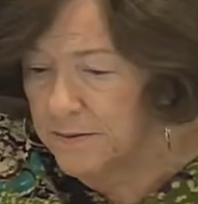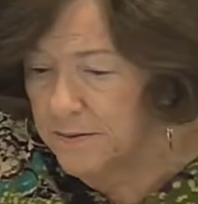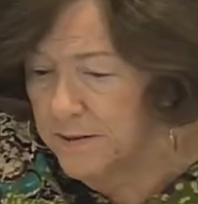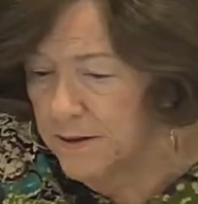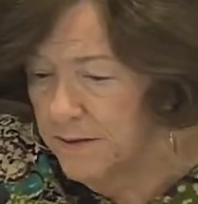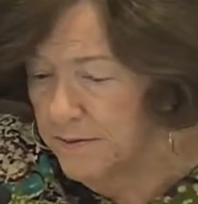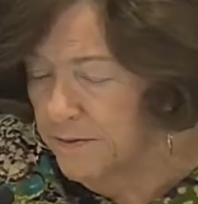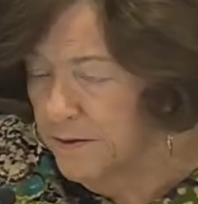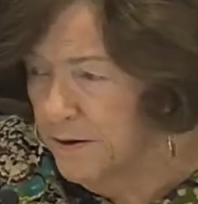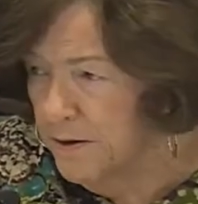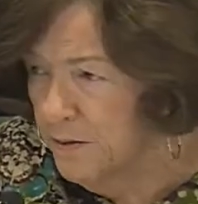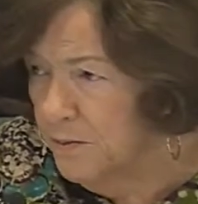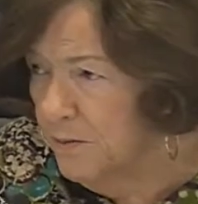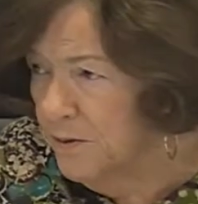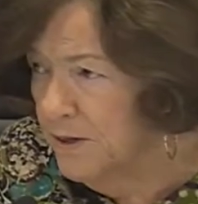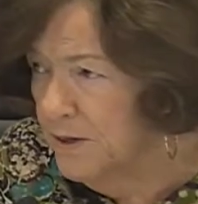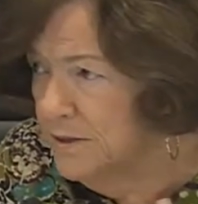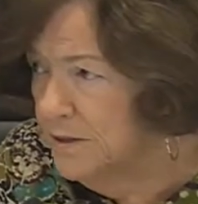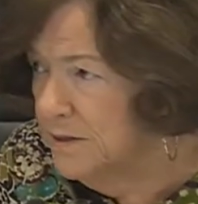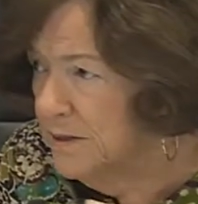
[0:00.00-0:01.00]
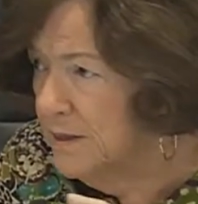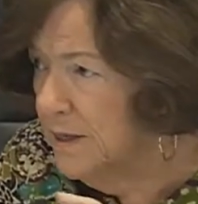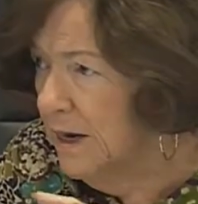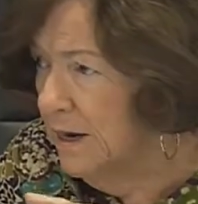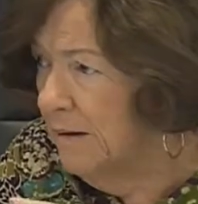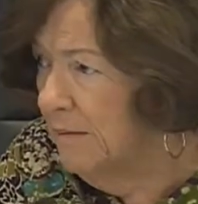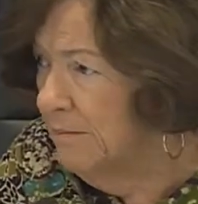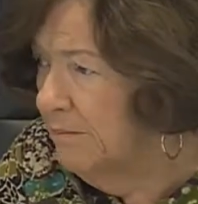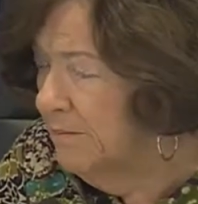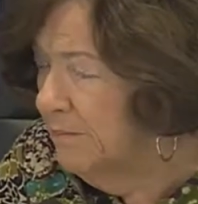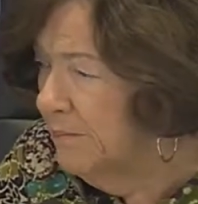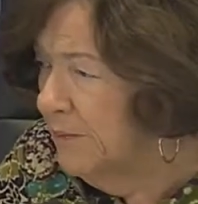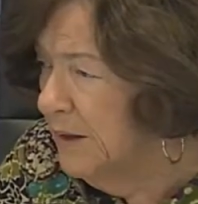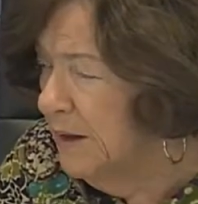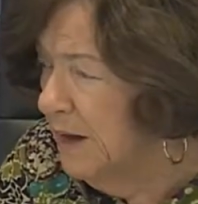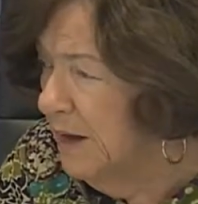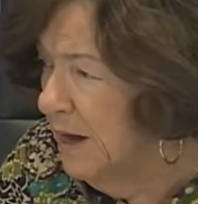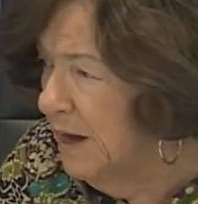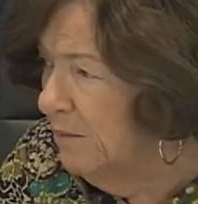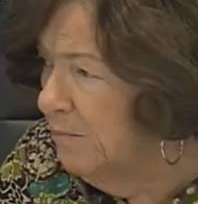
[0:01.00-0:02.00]
that there was a
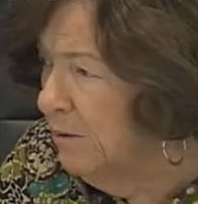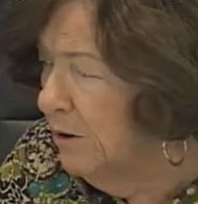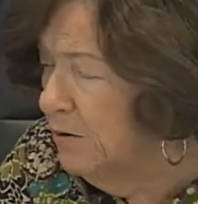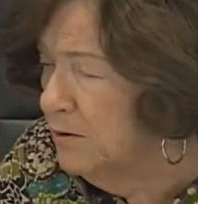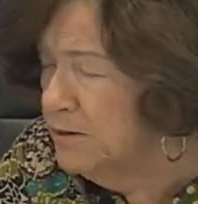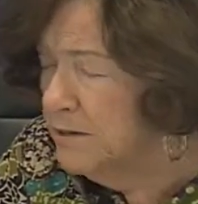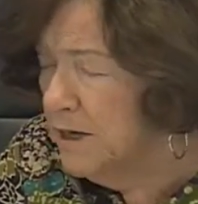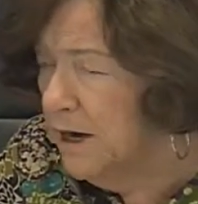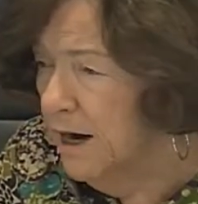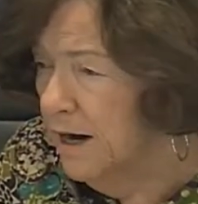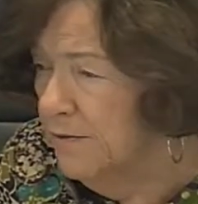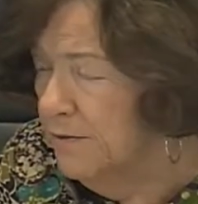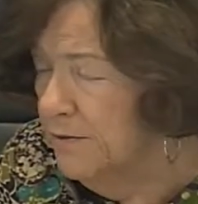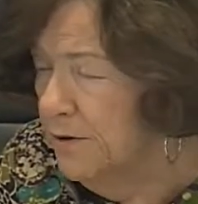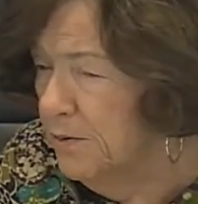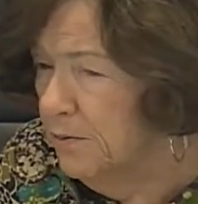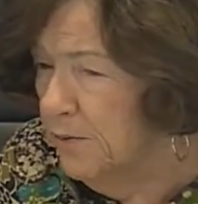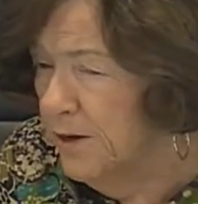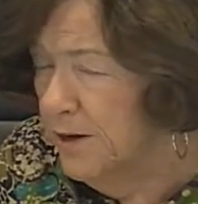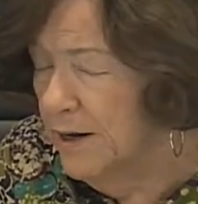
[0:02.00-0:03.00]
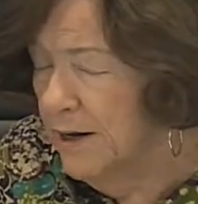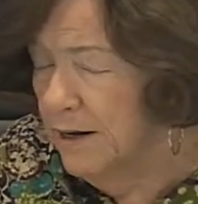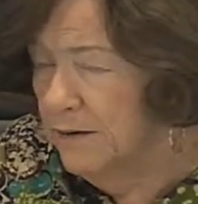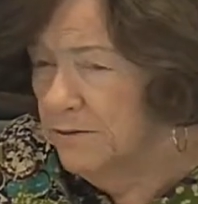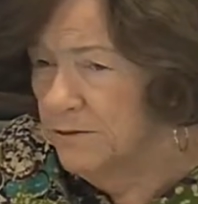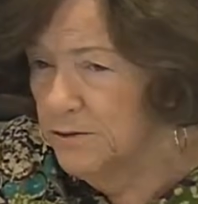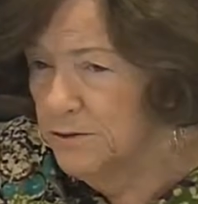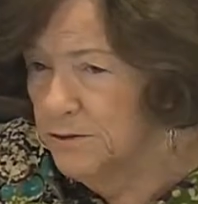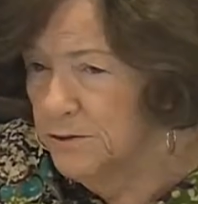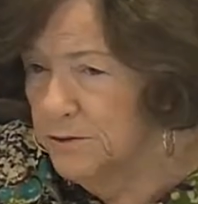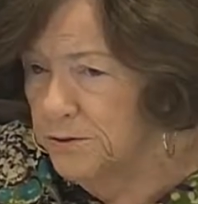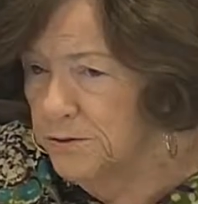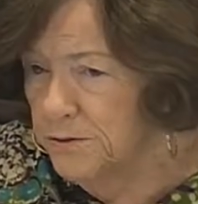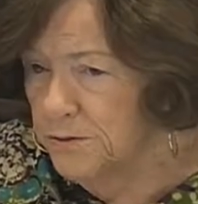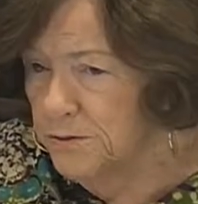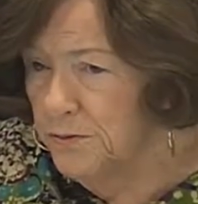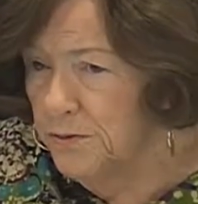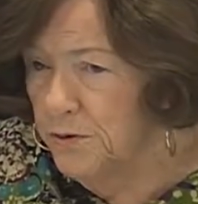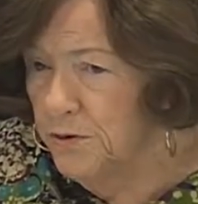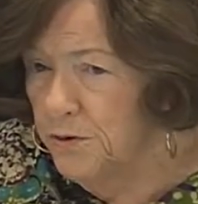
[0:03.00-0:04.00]
postcard that went out
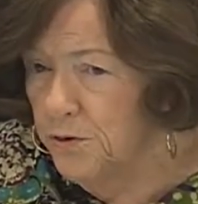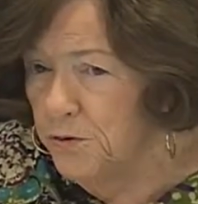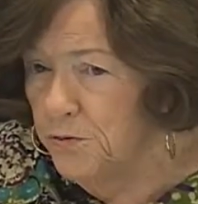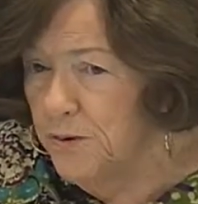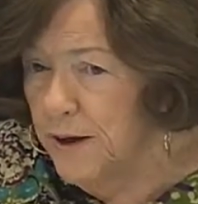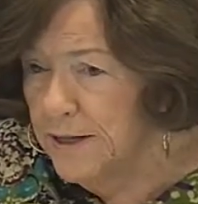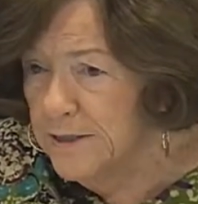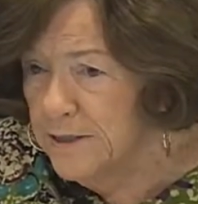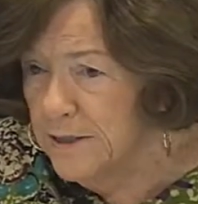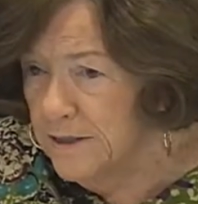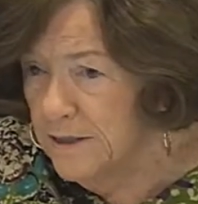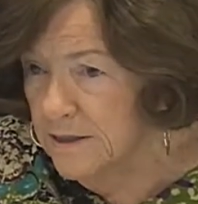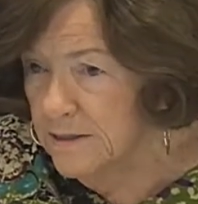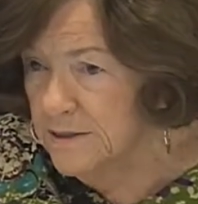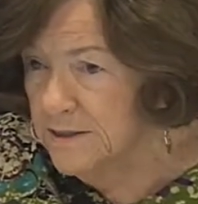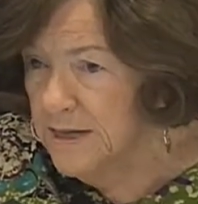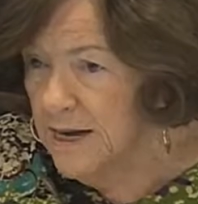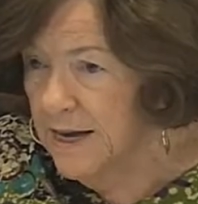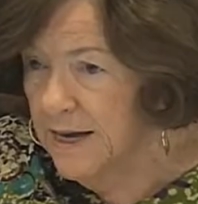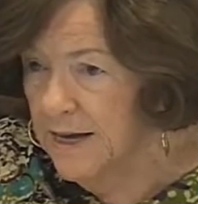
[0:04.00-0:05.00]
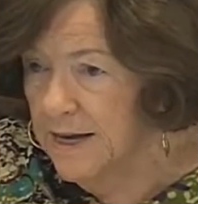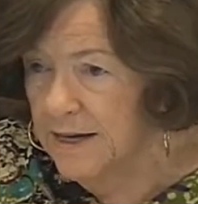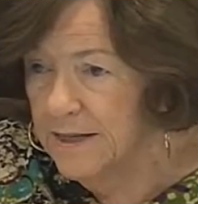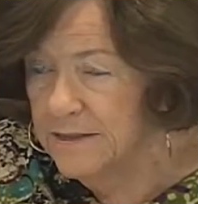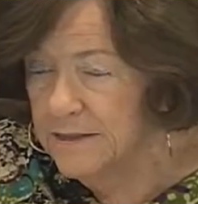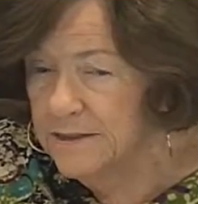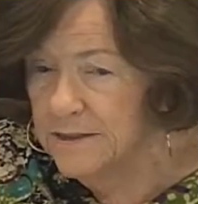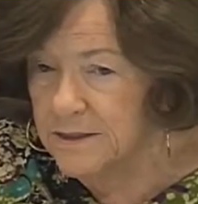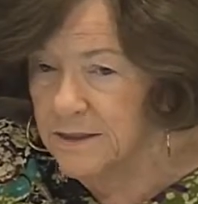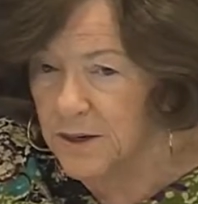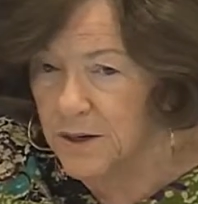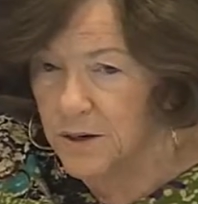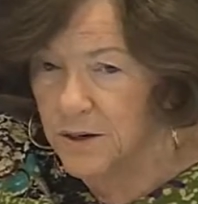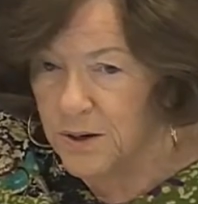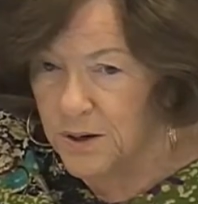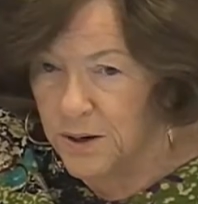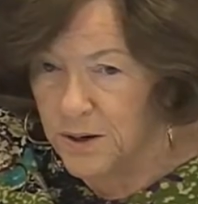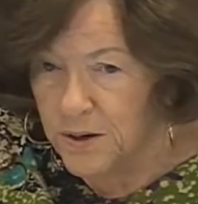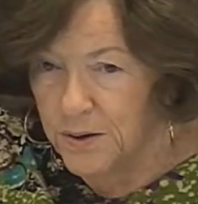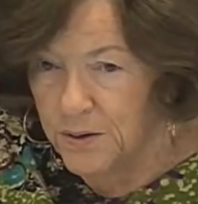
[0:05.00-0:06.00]
to new residents. I asked,
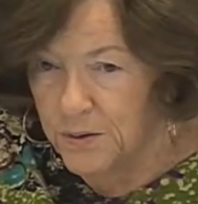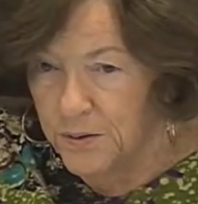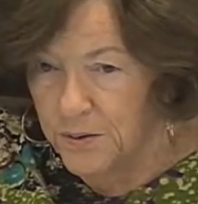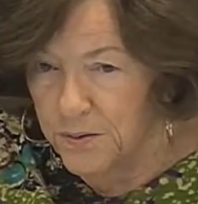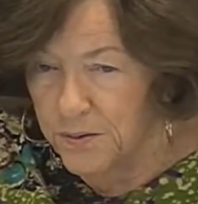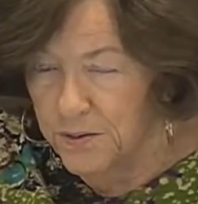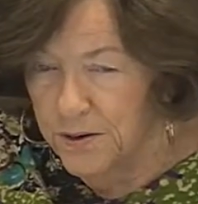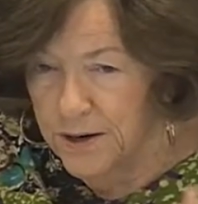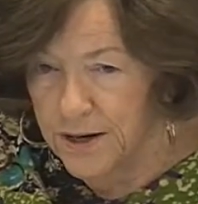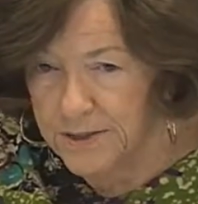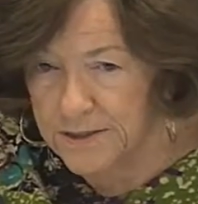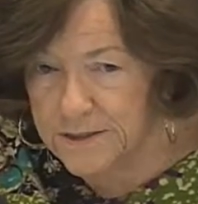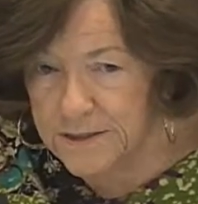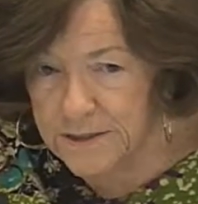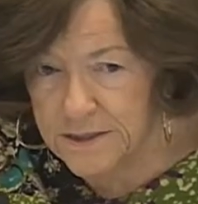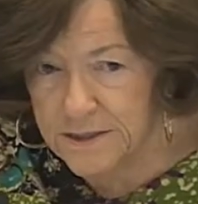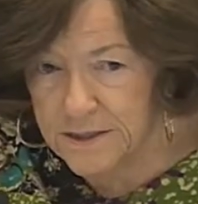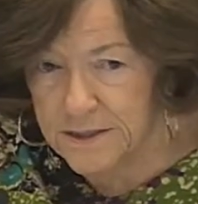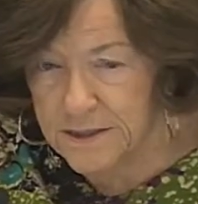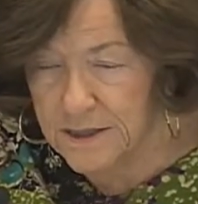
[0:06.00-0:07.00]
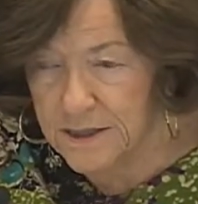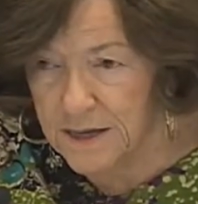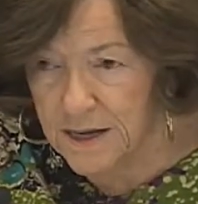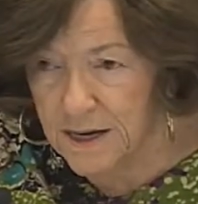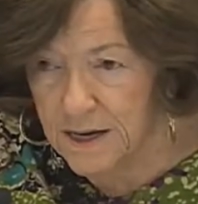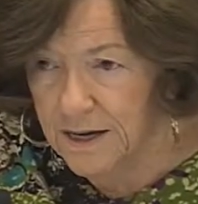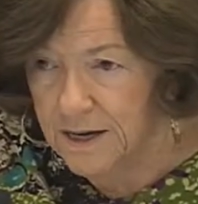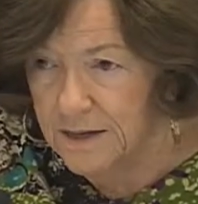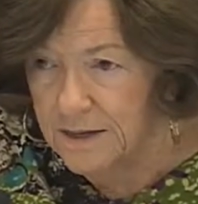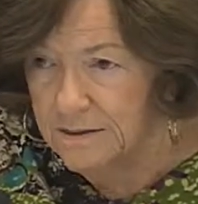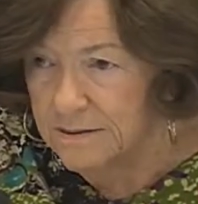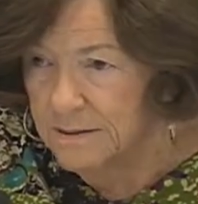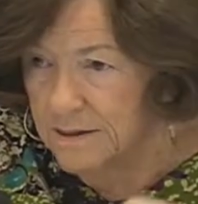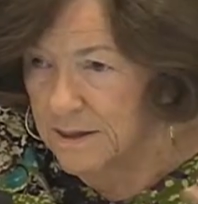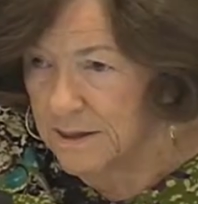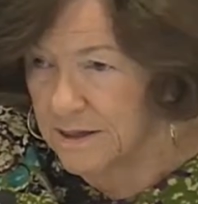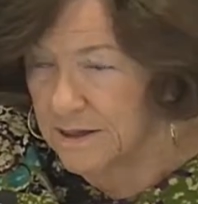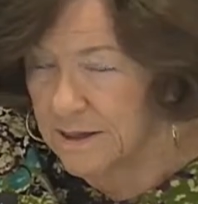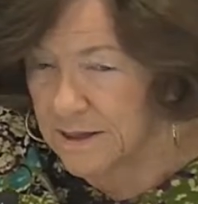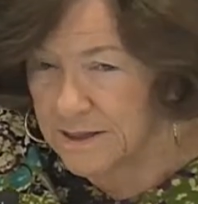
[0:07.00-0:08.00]
could I see
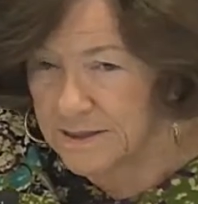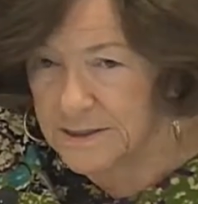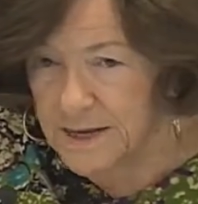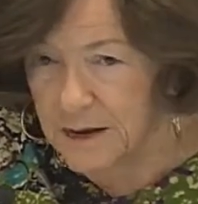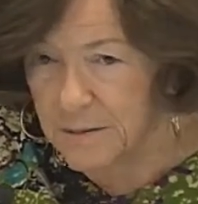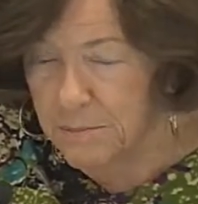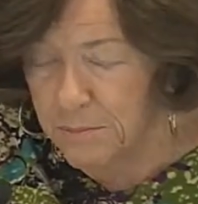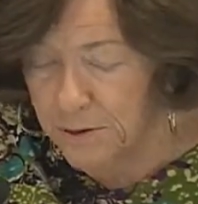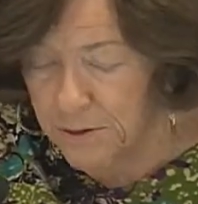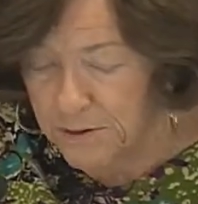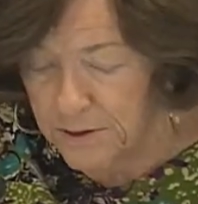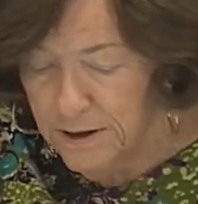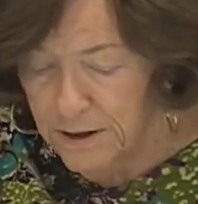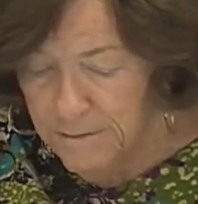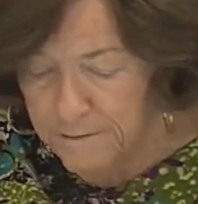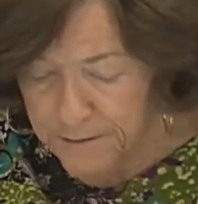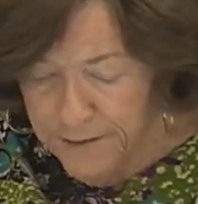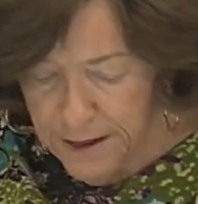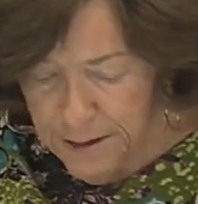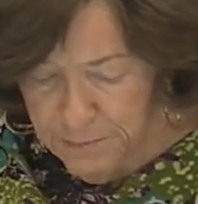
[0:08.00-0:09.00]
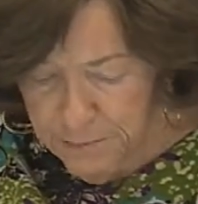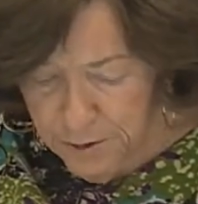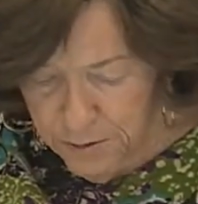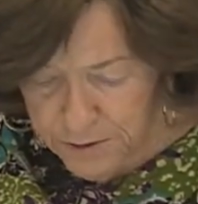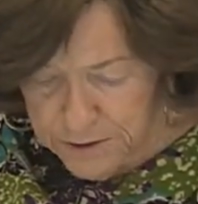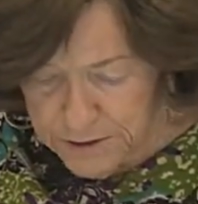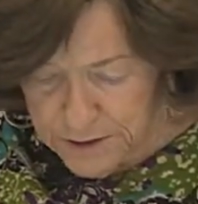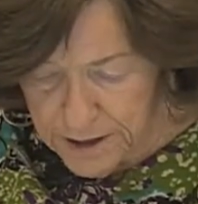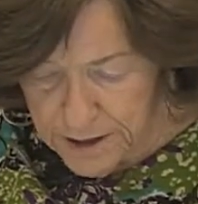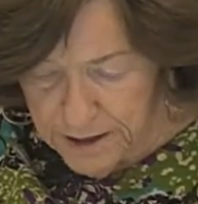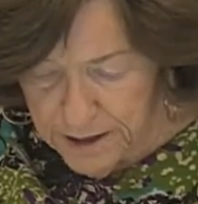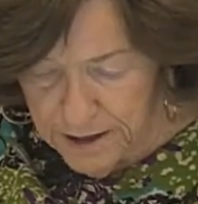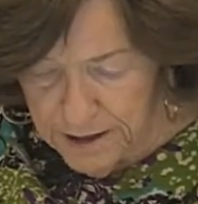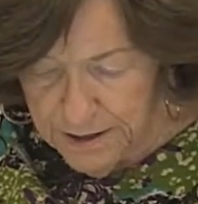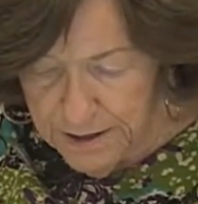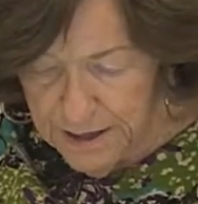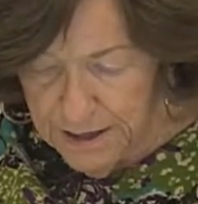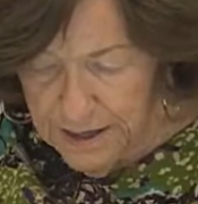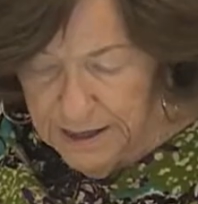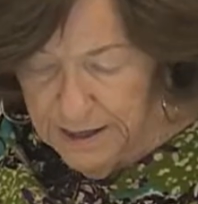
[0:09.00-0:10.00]
an example of that postcard?